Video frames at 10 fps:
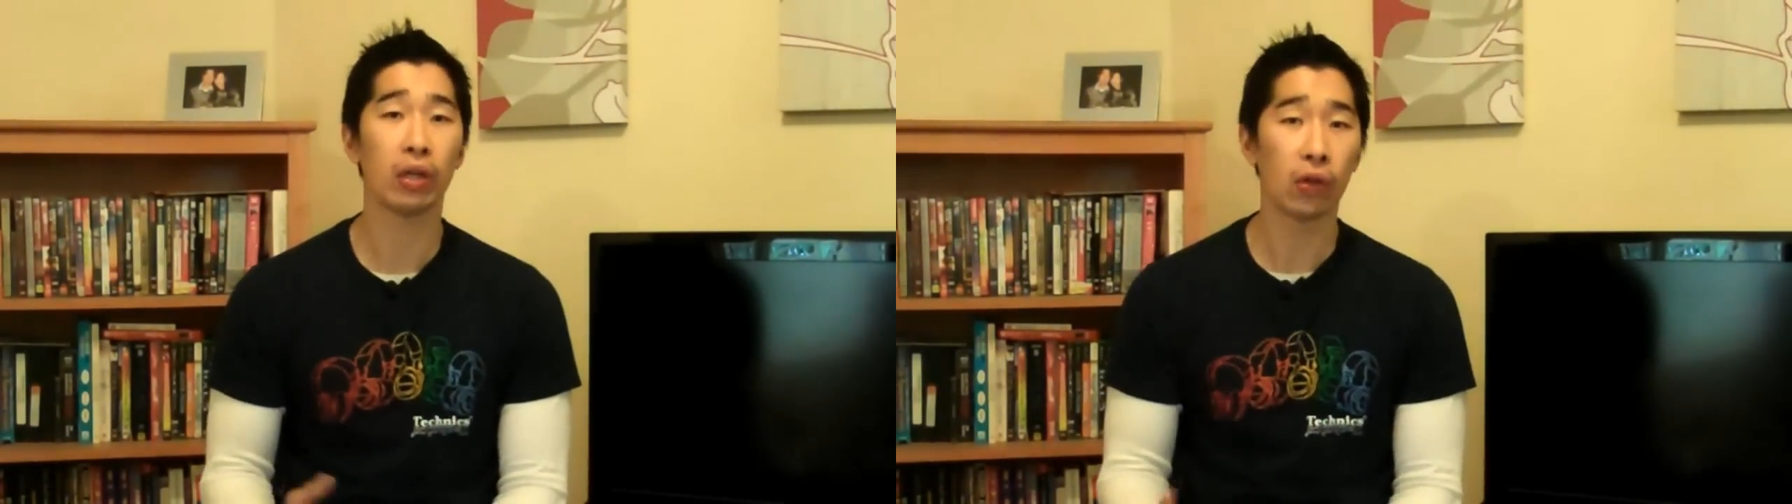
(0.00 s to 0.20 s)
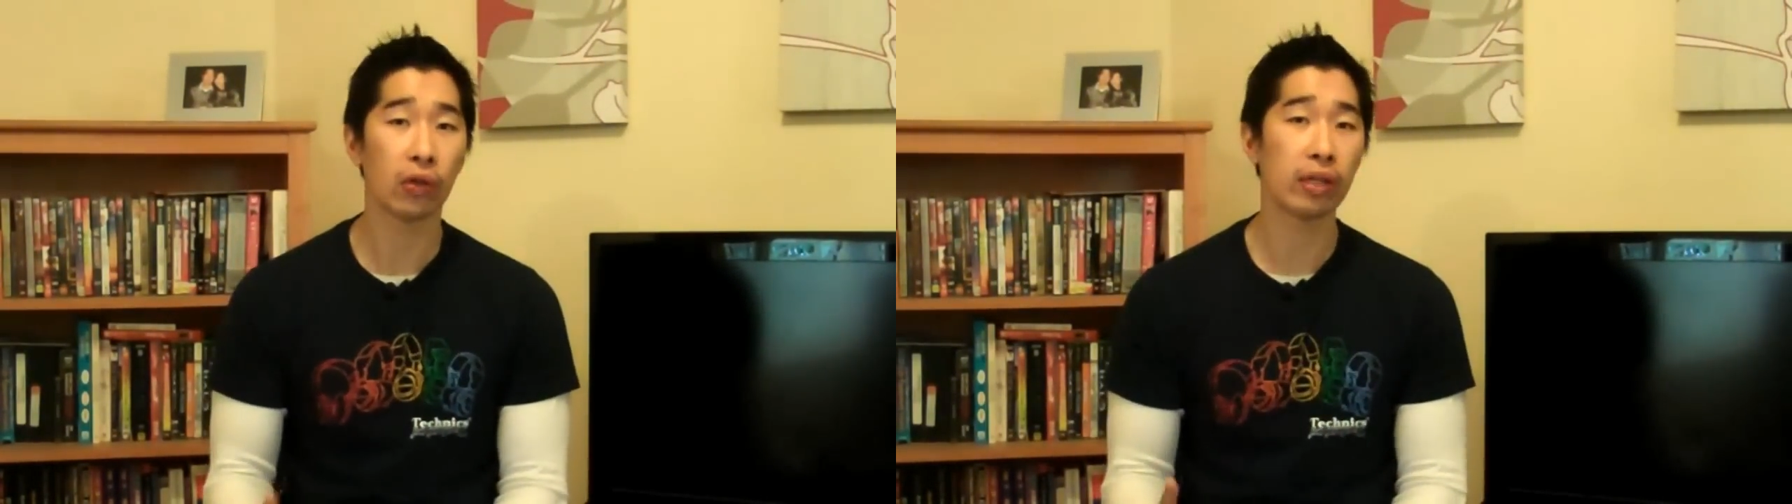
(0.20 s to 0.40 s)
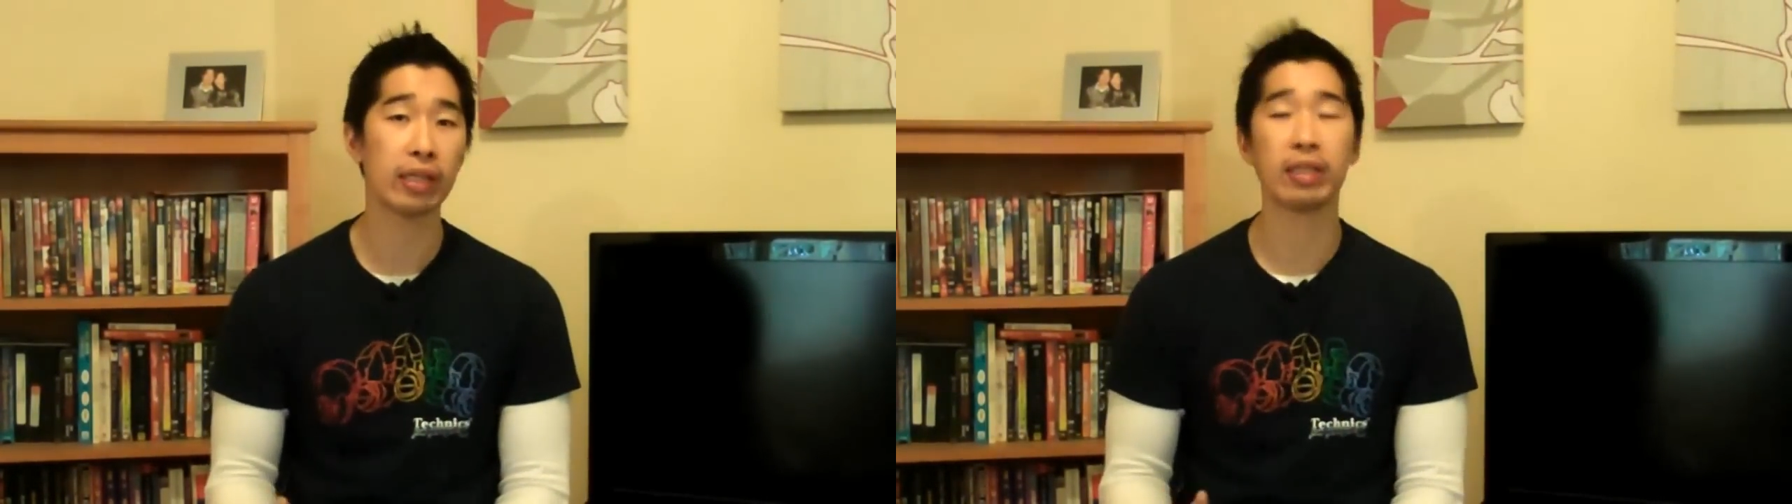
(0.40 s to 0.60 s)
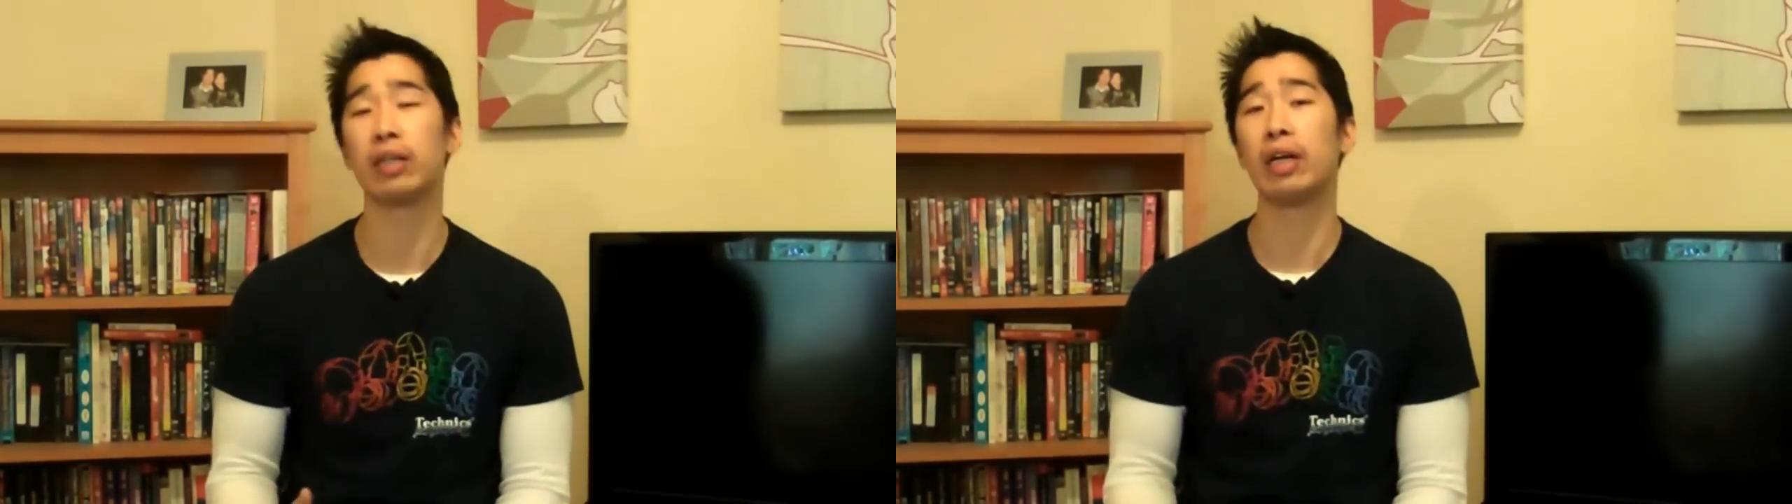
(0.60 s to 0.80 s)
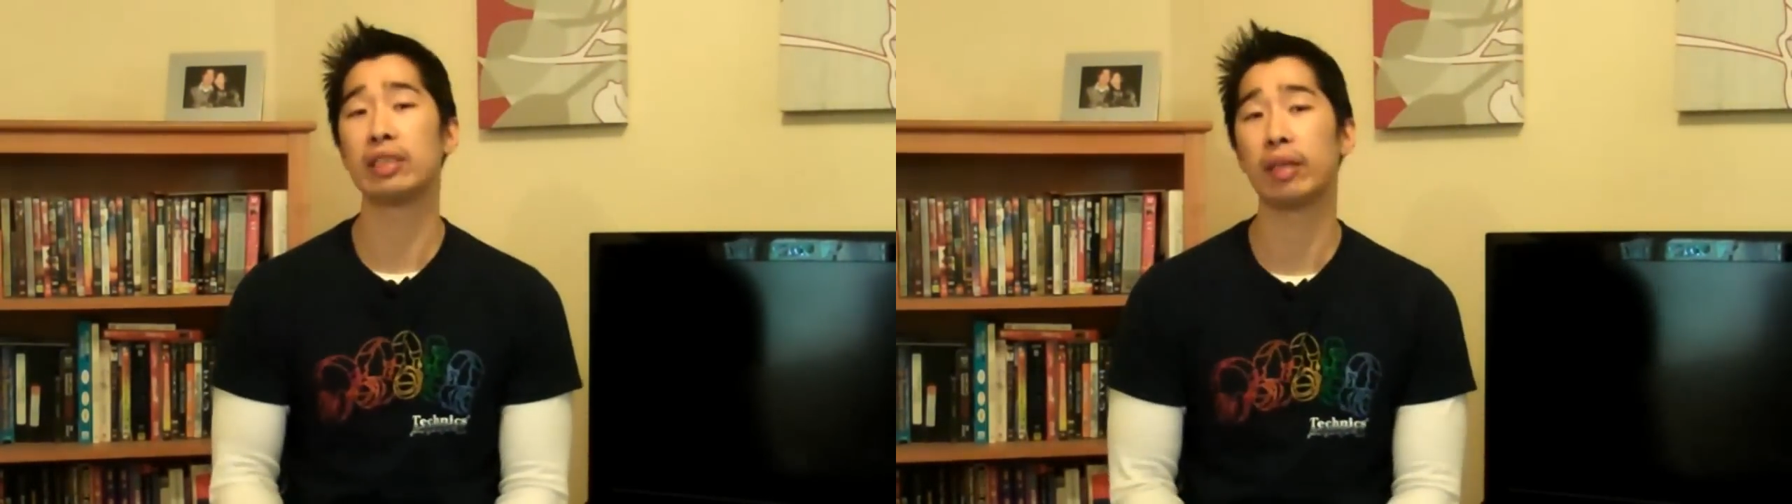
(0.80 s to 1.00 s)
learning
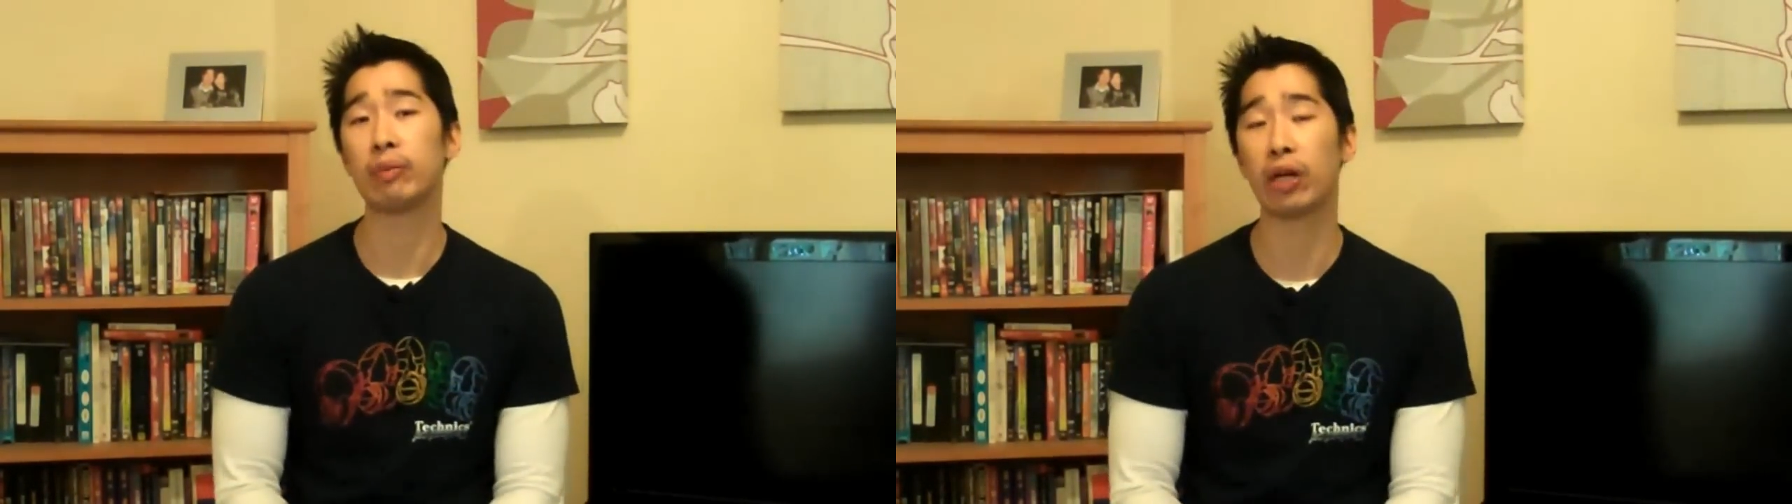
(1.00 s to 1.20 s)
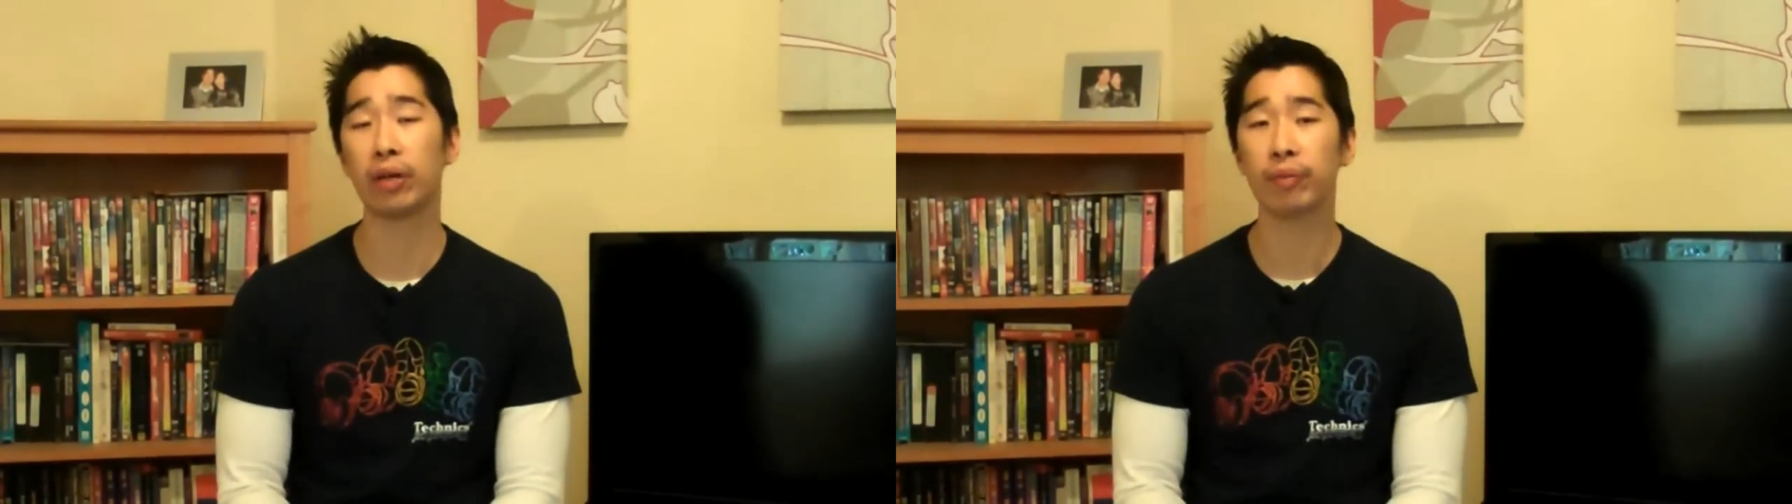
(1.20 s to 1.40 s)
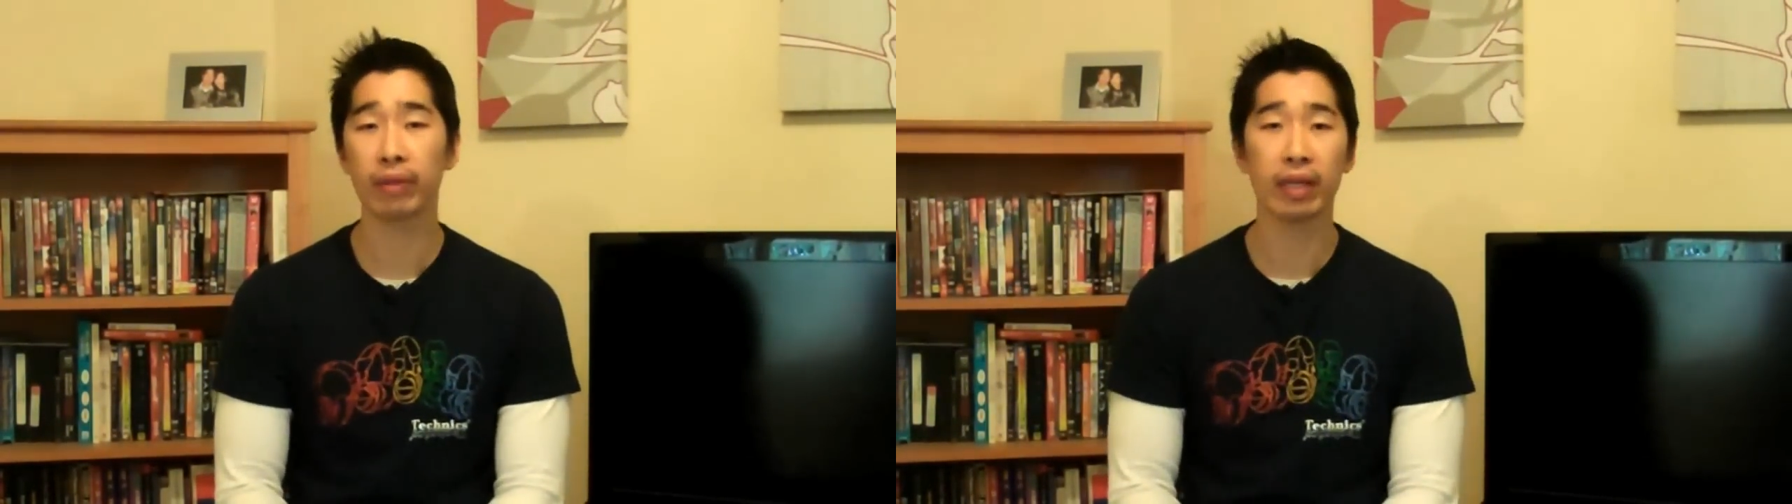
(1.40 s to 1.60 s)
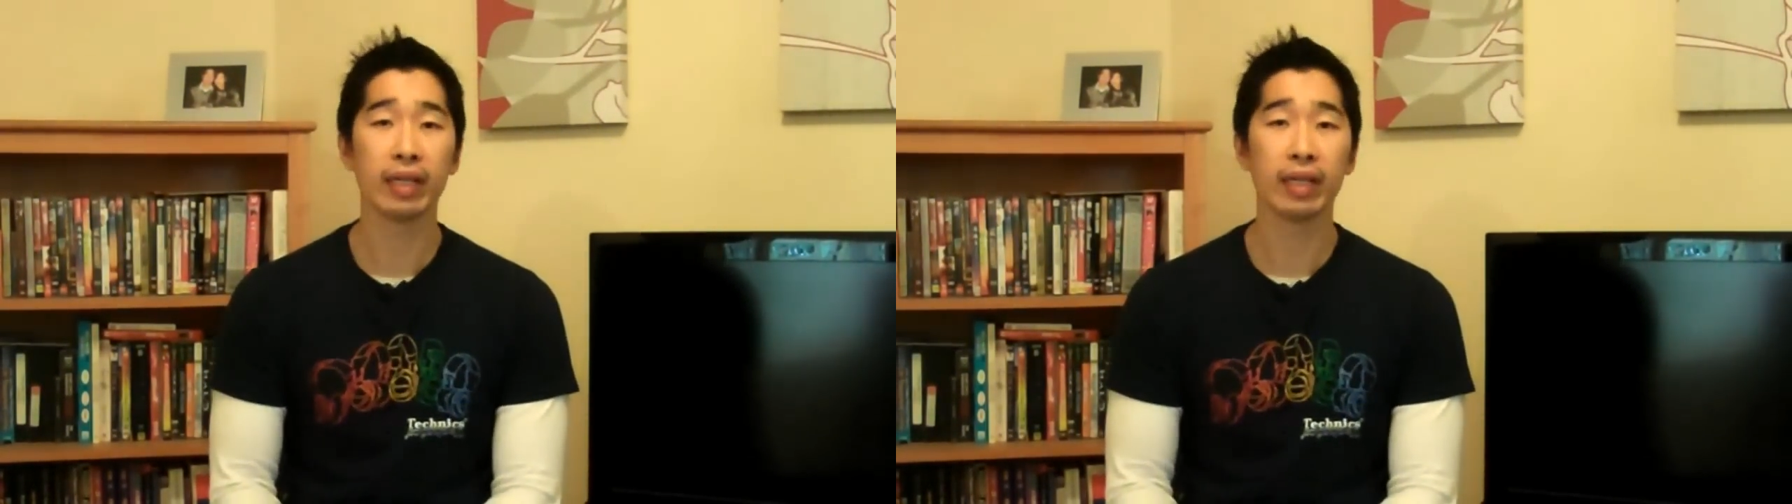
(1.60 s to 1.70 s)
as I'm going,